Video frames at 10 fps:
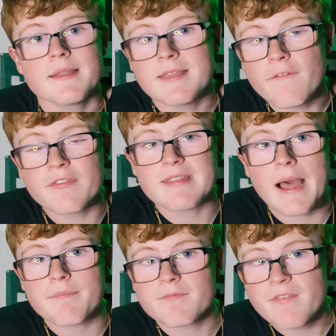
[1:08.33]
Definitely
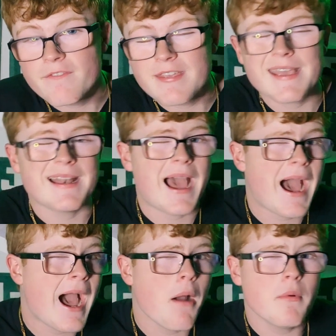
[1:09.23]
top 15.
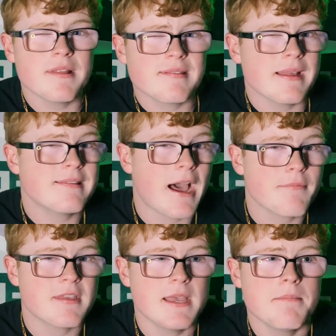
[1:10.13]
I wouldn't say
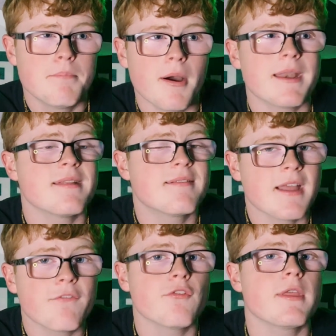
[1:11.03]
top 10, but it's
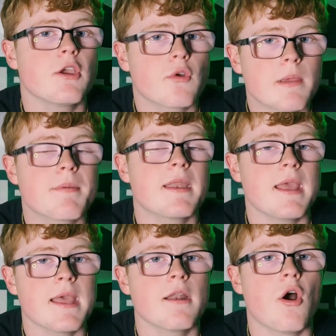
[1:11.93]
definitely creeping
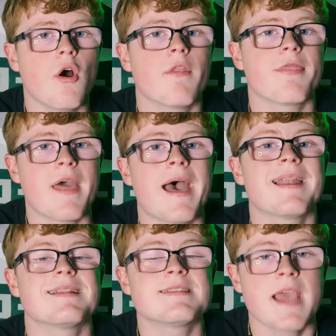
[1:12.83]
in on
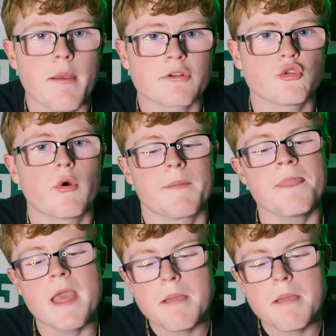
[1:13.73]
that territory.